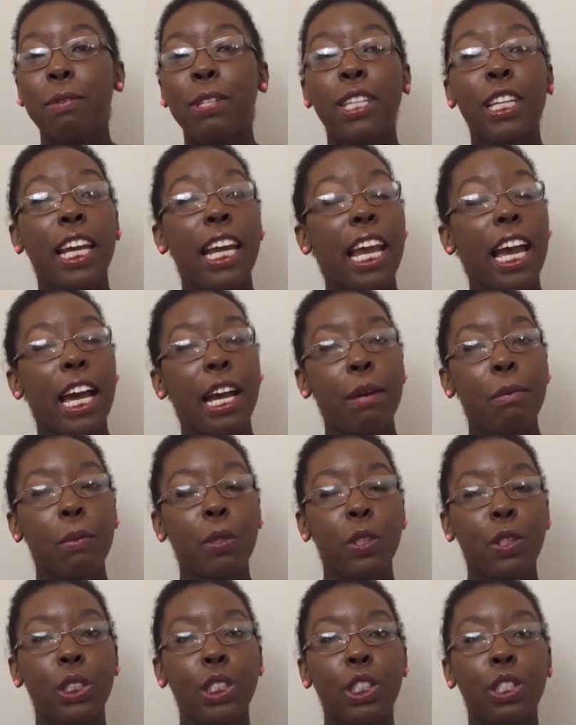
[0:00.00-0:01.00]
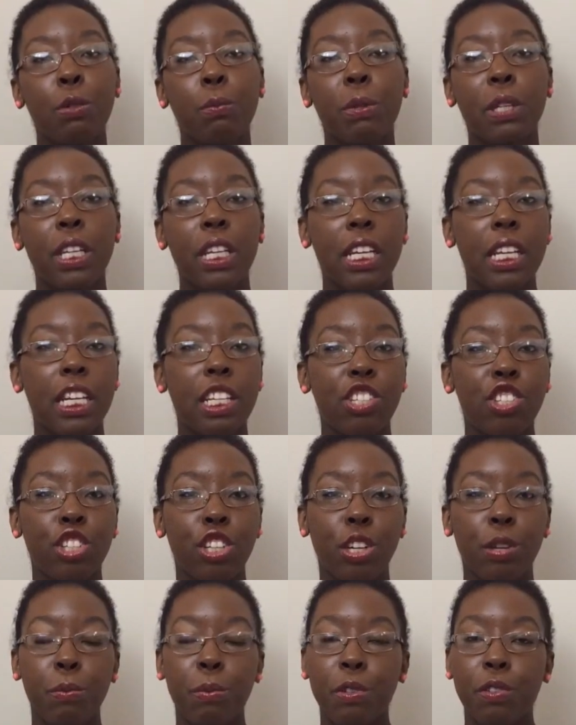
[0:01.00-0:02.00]
Today I'm going to be
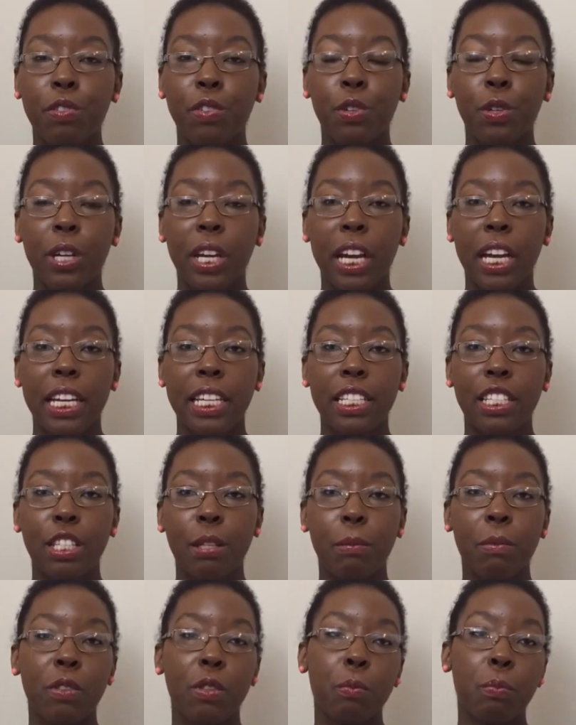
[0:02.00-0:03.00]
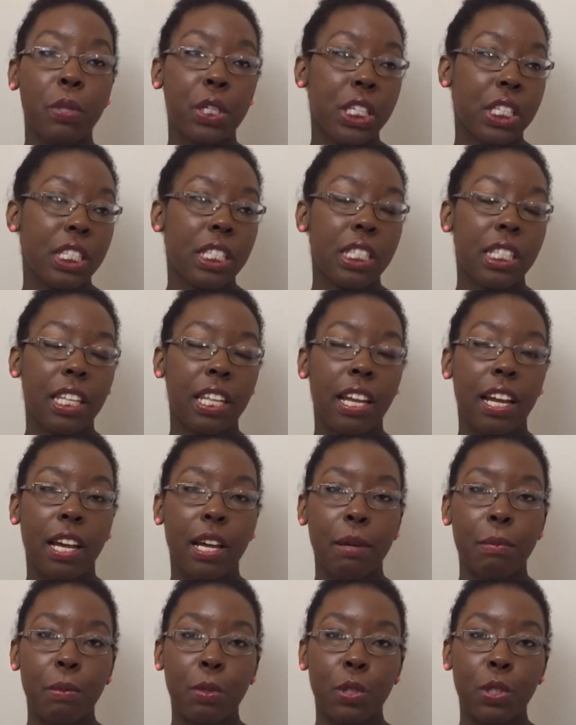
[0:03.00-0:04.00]
sharing with you guys some of the books that
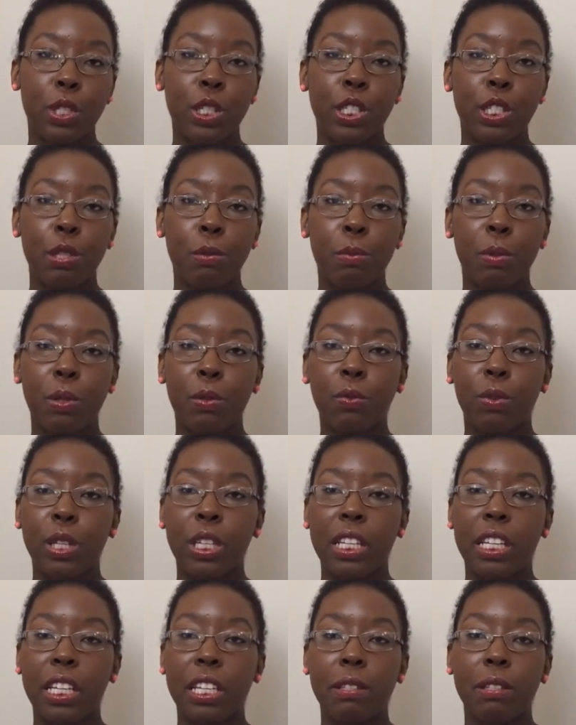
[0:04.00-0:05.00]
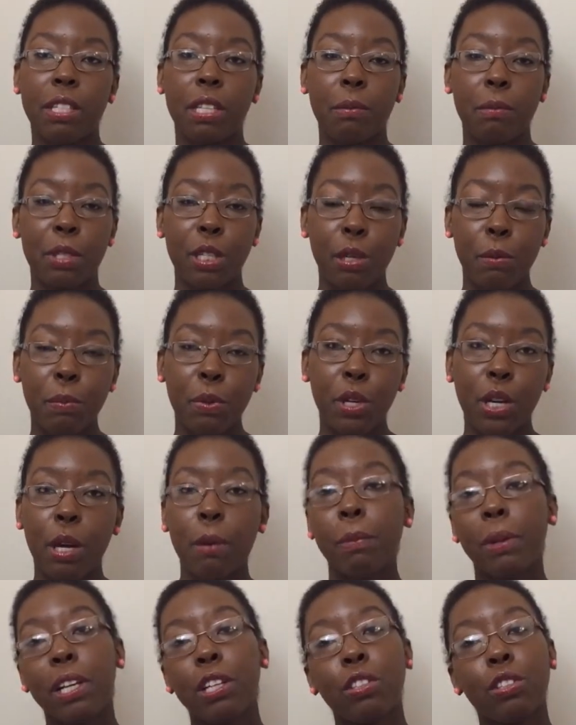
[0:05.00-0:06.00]
I'm going to be reading in September.
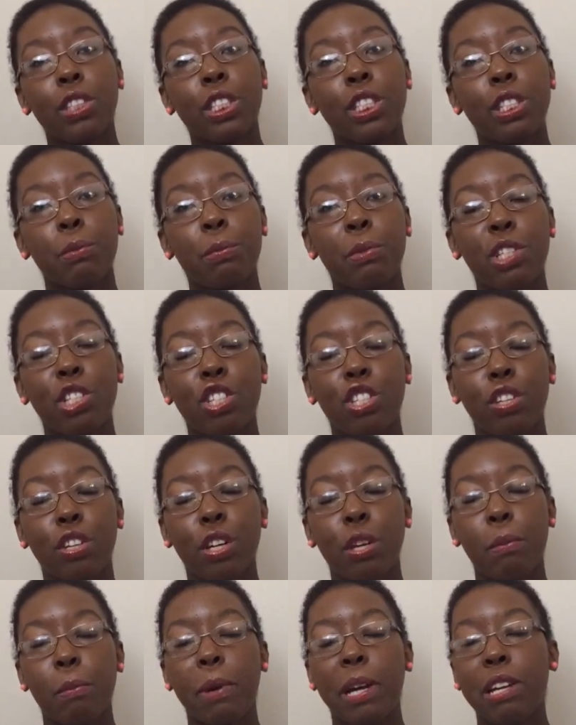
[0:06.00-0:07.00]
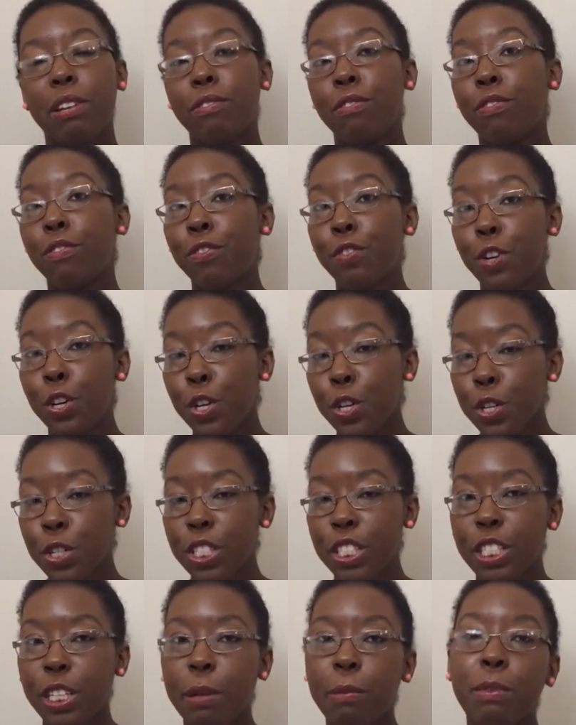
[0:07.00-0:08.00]
I'm not going to be sharing my
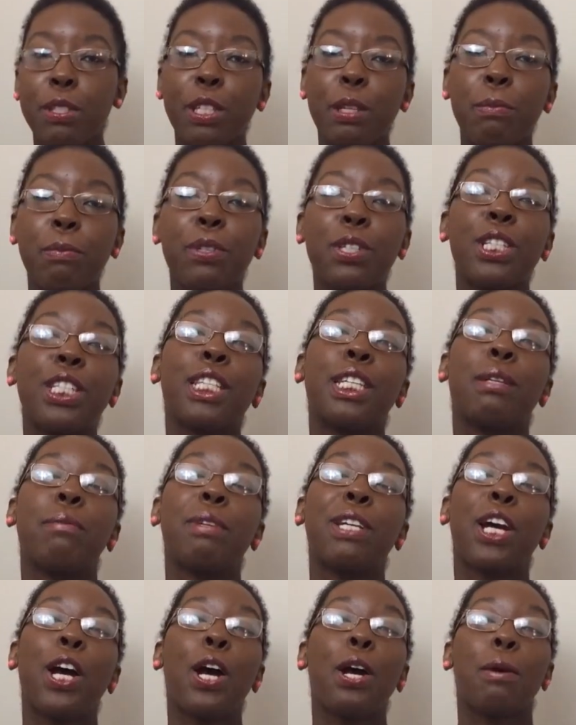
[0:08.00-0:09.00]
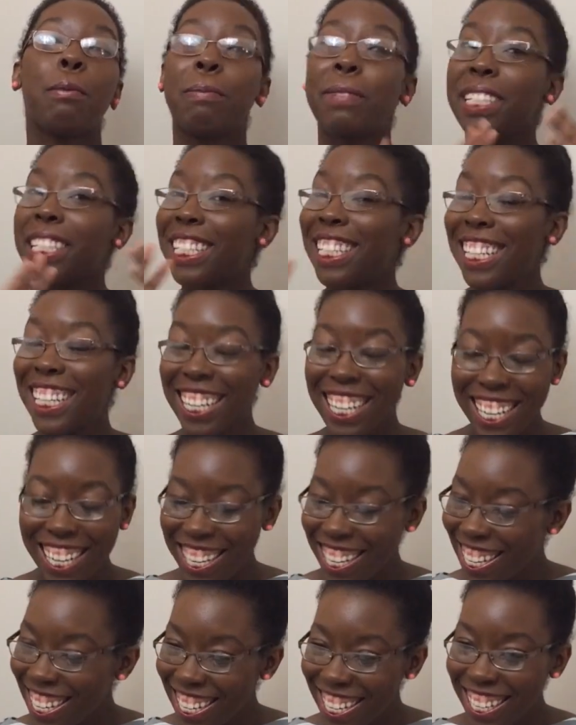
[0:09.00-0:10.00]
full September TBR
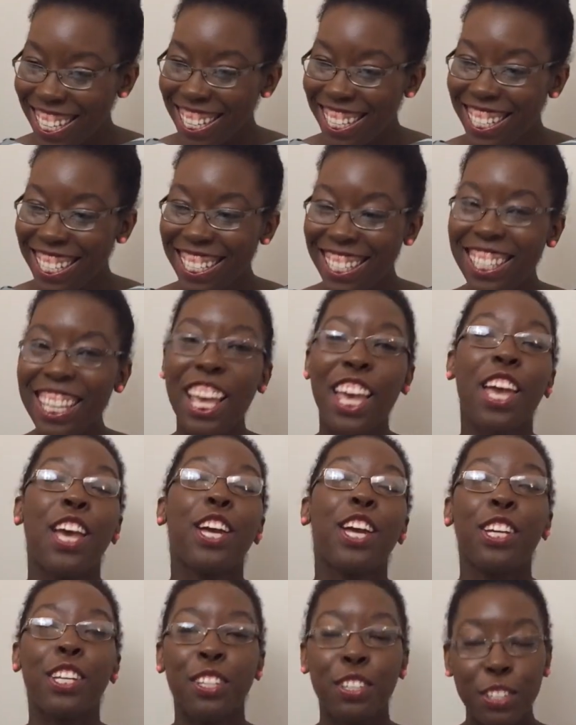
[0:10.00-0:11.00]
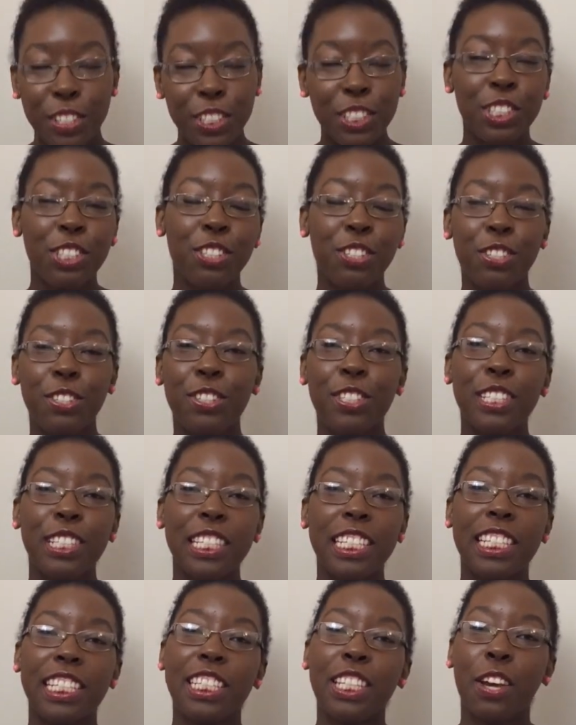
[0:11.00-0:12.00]
because yours
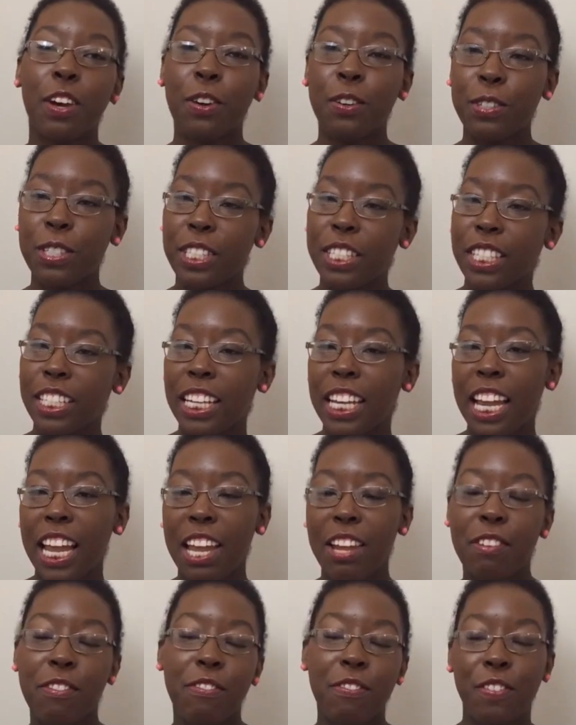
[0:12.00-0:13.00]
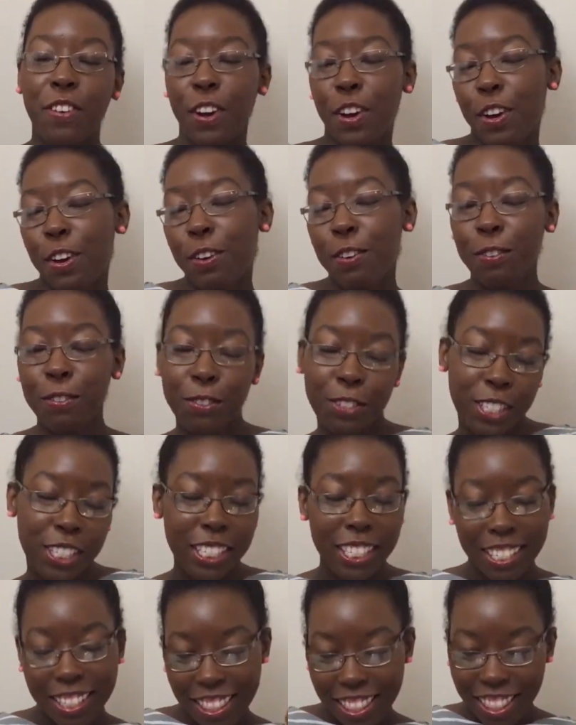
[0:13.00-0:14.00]
truly is hosting a fall
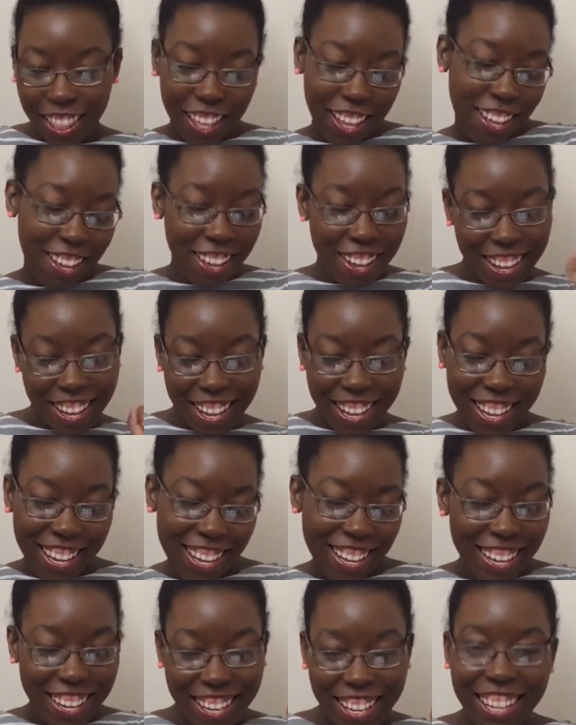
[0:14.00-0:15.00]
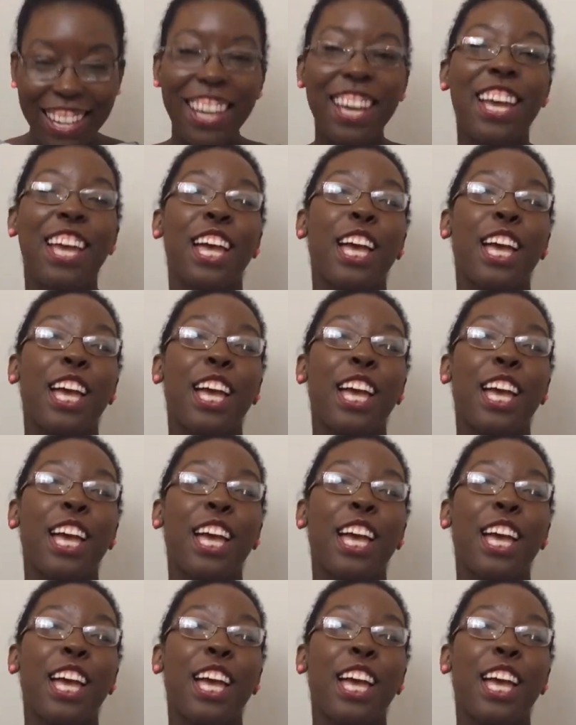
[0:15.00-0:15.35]
readathon.